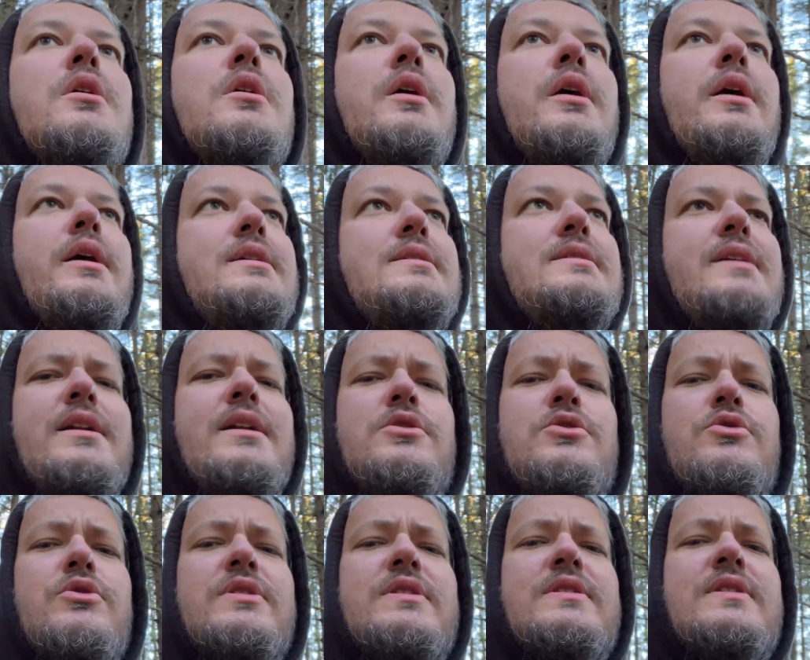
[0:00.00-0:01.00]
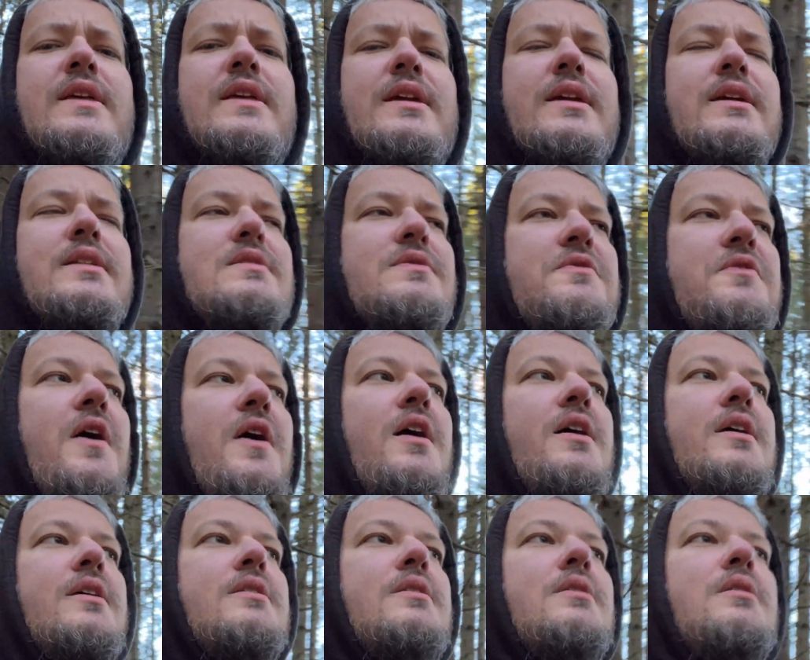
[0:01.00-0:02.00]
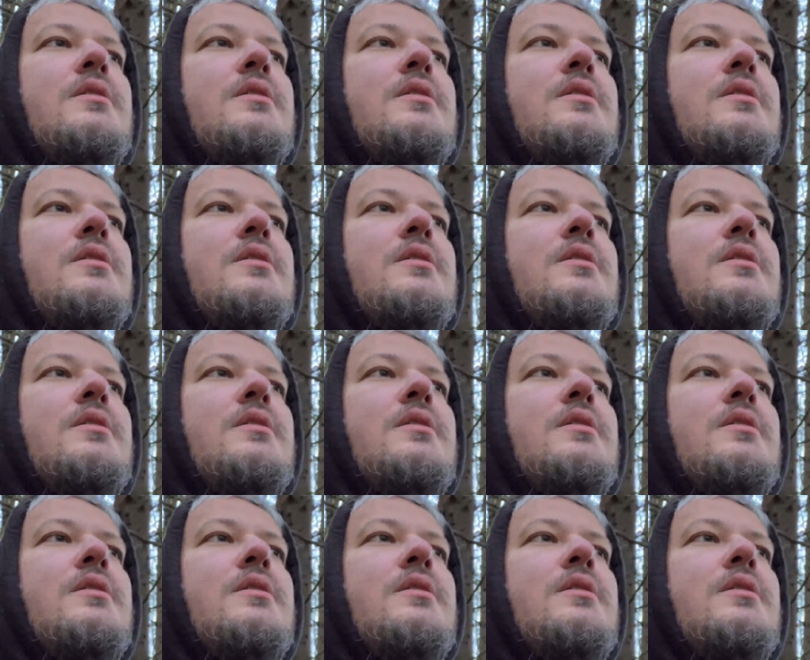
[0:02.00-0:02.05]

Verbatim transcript: is interesting, it's fine.